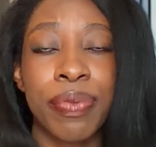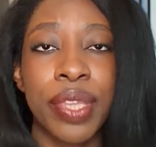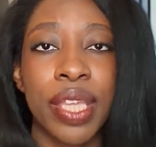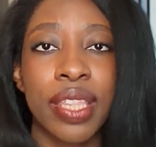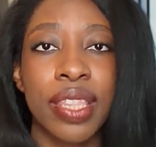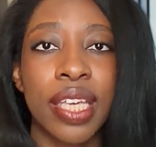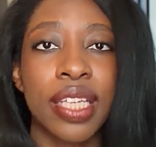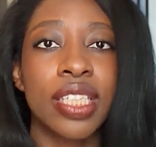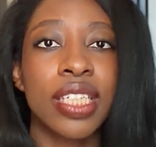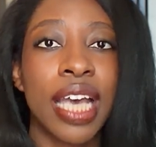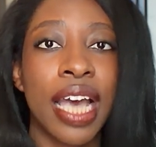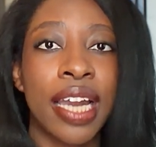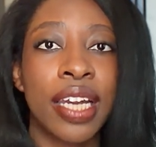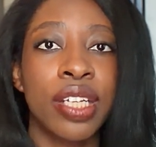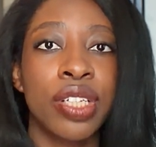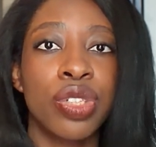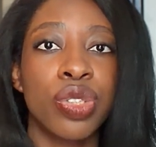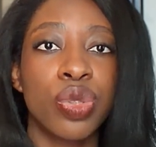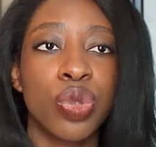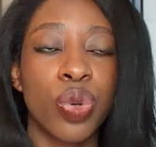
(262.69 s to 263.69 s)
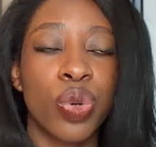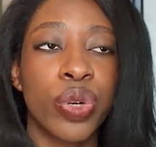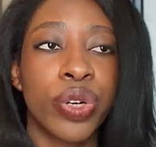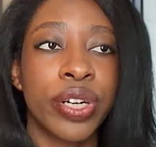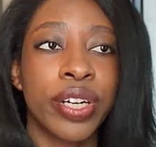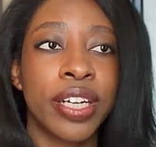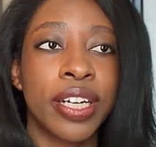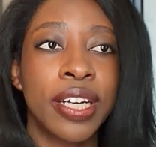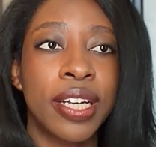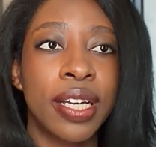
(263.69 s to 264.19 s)
they challenge
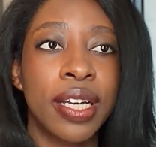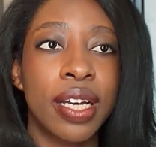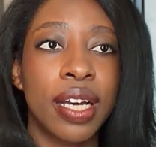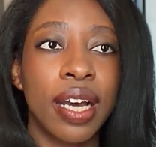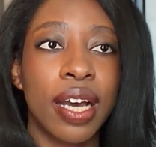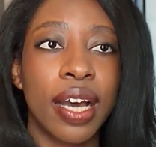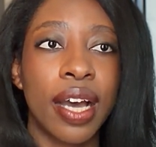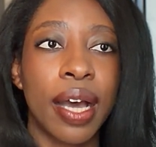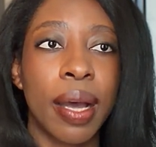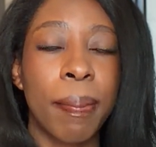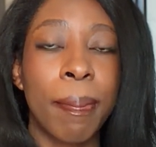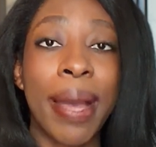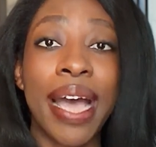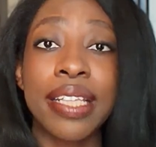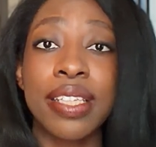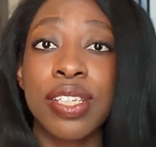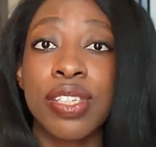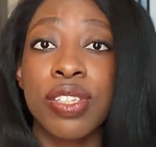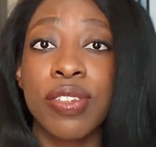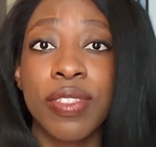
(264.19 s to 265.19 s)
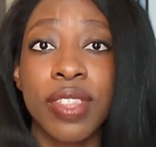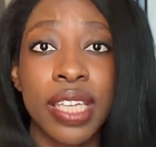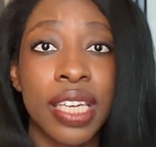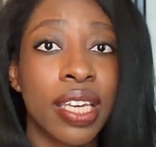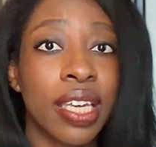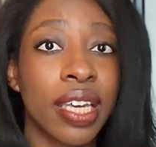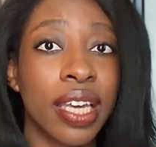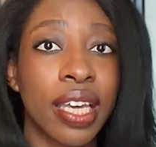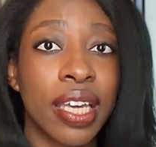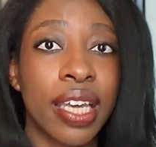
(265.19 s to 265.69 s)
your patterns of
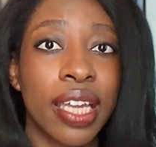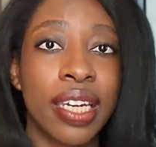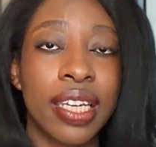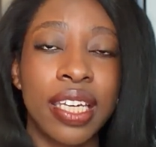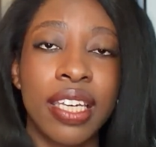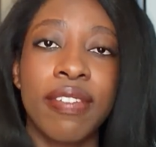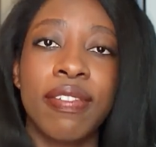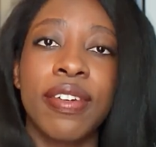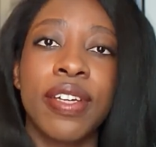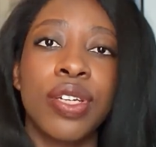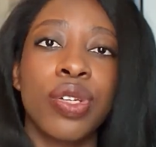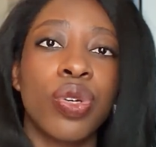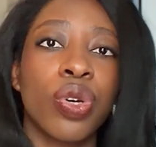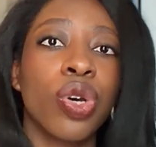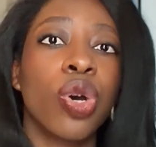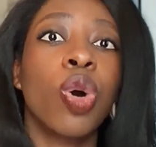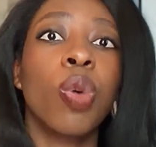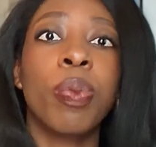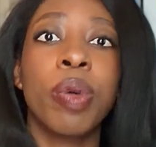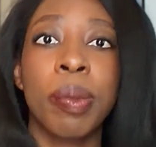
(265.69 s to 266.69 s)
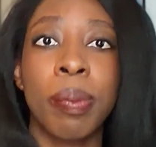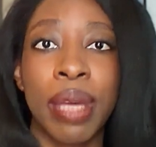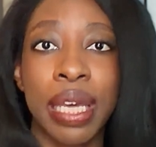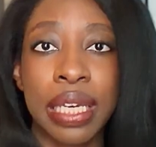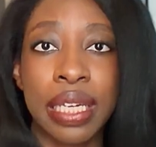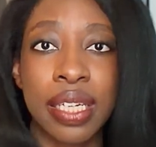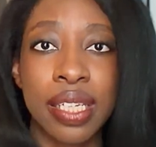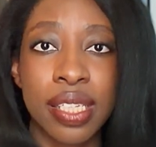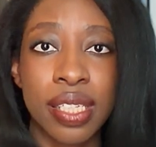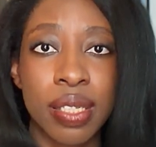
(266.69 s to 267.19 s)
thinking and even your coping
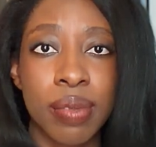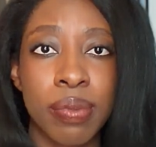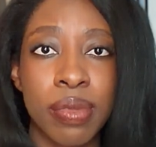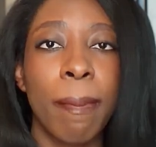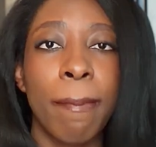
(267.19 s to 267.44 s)
mechanisms.